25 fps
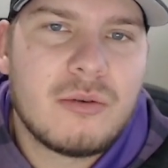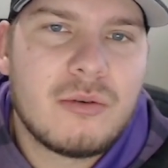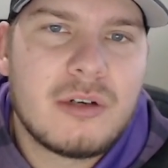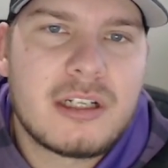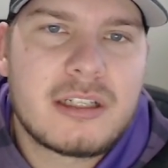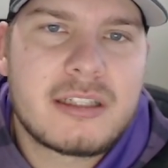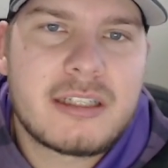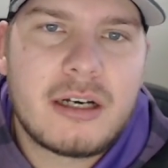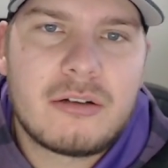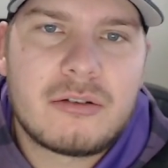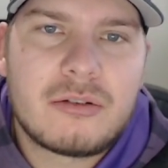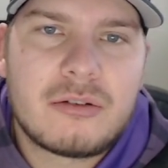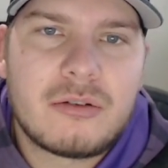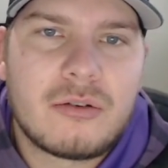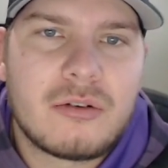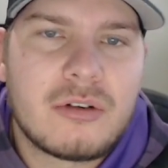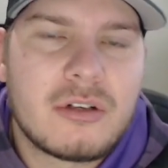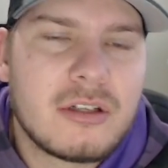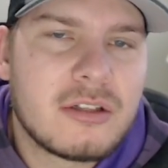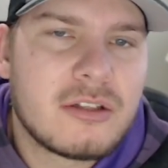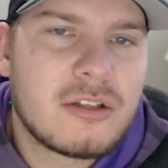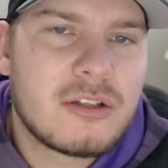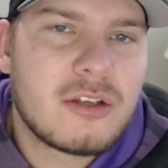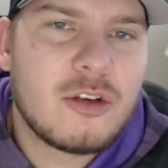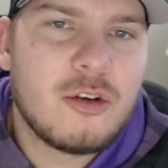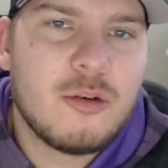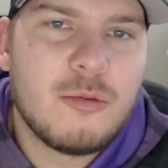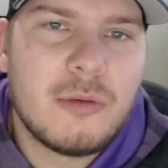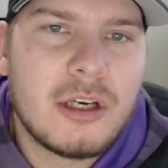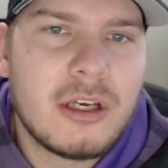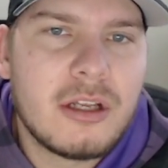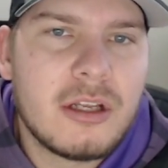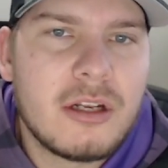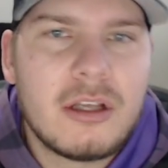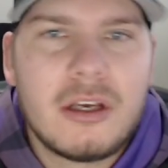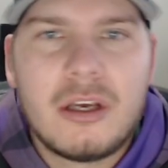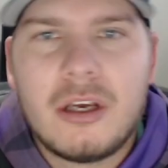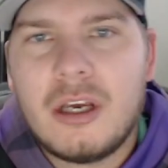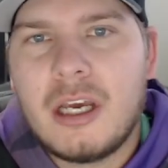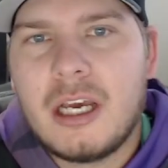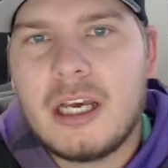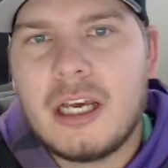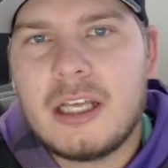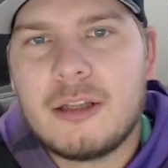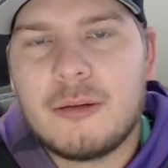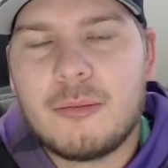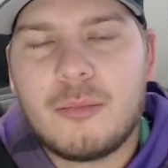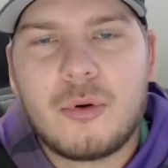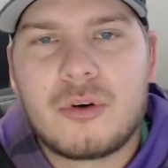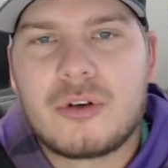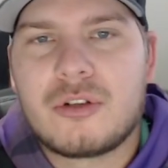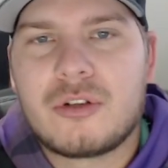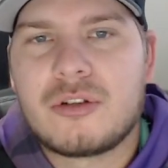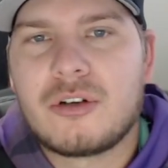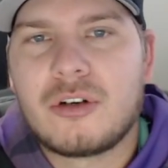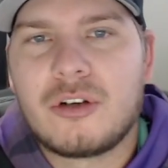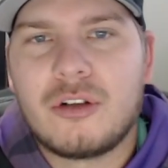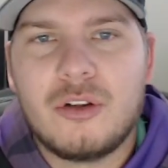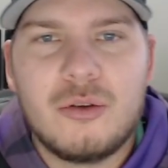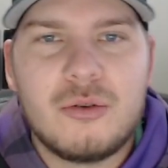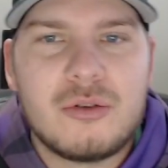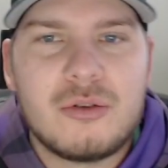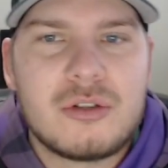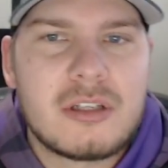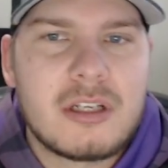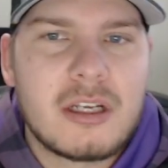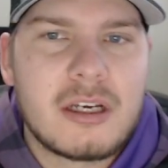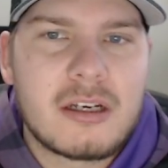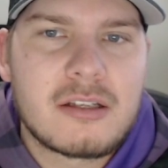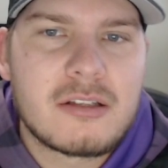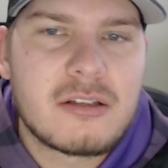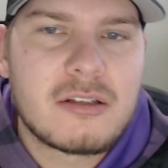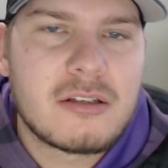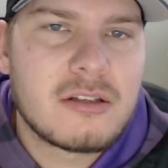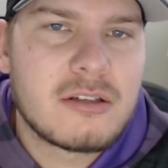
when it's outdoor and it's humid and the boards are glue sticks.